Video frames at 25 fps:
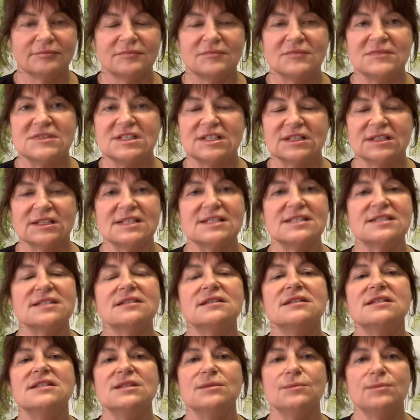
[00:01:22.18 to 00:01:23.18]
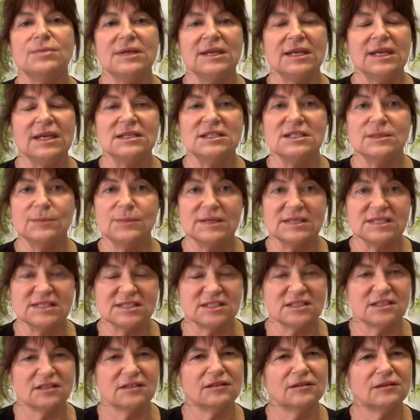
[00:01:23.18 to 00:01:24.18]
to listen, to be
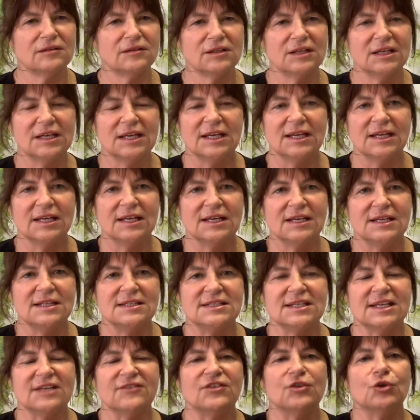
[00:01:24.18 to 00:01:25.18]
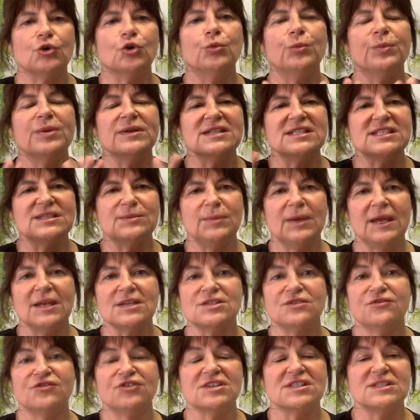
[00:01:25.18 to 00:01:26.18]
still, to give you the open space
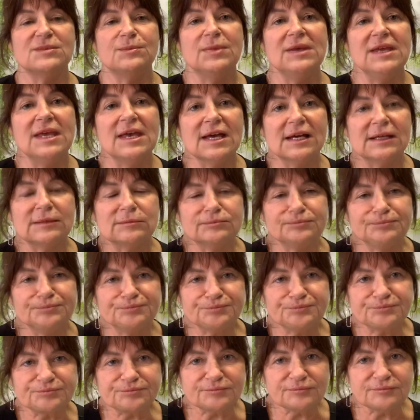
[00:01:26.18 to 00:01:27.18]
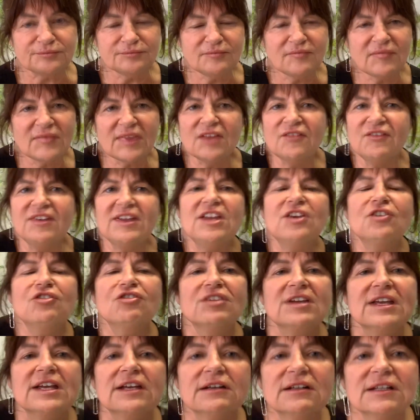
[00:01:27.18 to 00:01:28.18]
of just being. Very
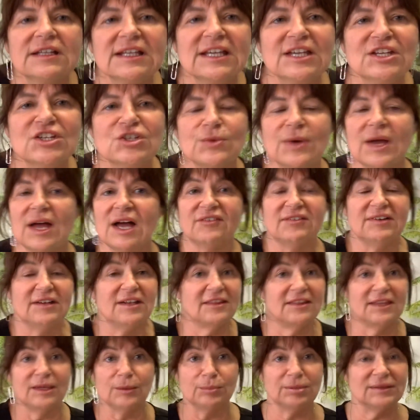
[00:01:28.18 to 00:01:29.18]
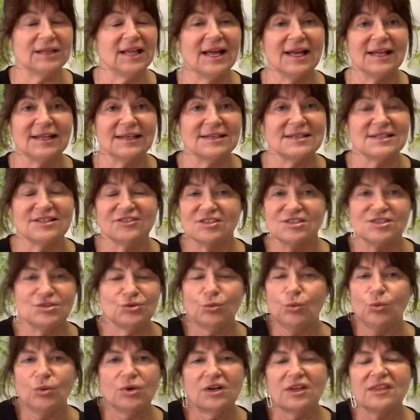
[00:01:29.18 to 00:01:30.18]
rarely do I have anything planned. I just
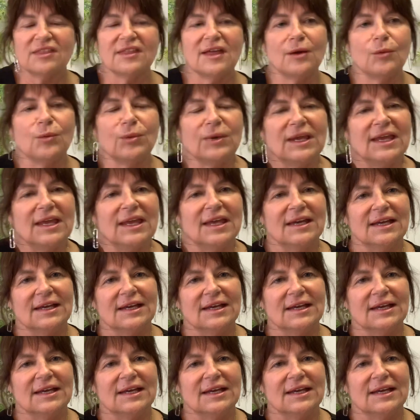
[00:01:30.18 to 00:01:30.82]
don't work that way.